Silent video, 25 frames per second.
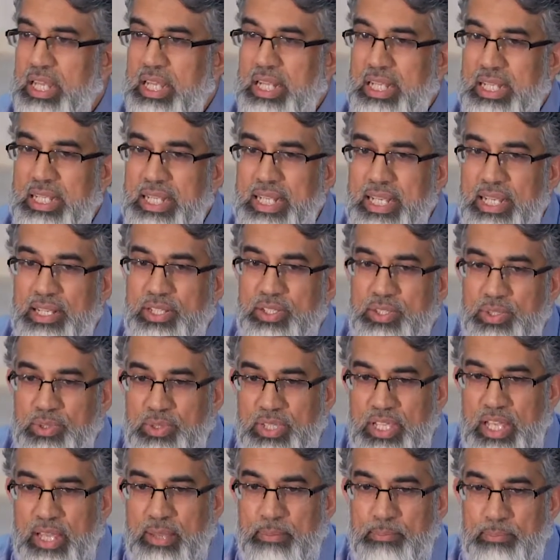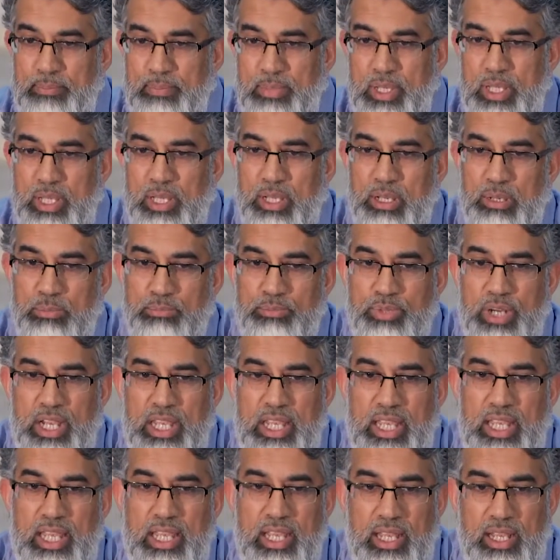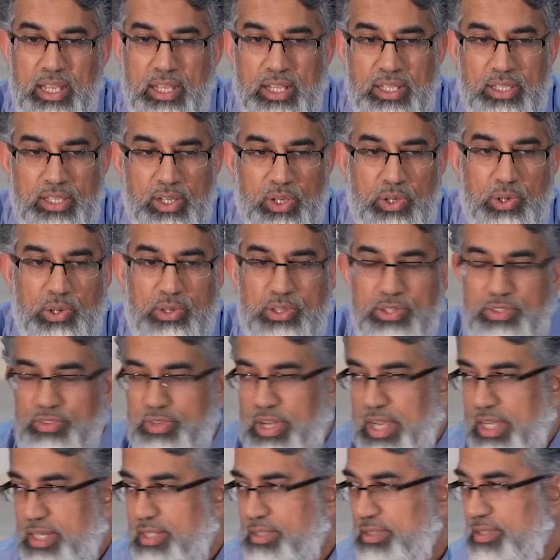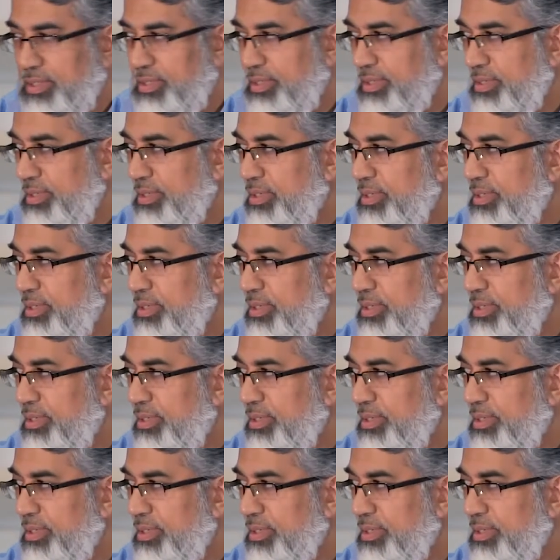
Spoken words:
lead to them breaking the contract.